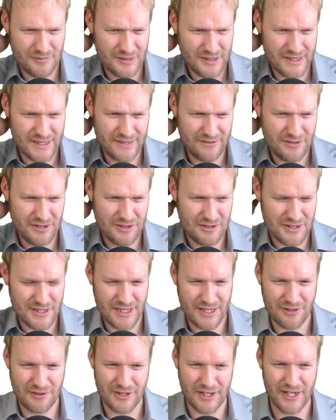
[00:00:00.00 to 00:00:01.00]
Definitely looks
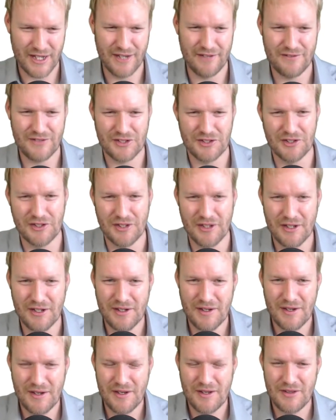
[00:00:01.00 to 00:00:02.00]
like we're going to have to
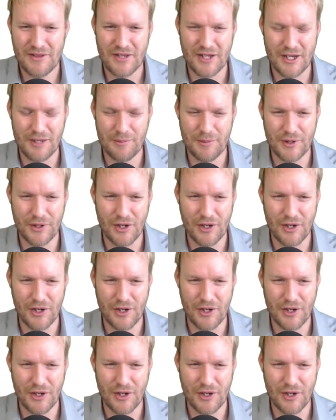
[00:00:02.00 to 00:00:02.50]
think a bit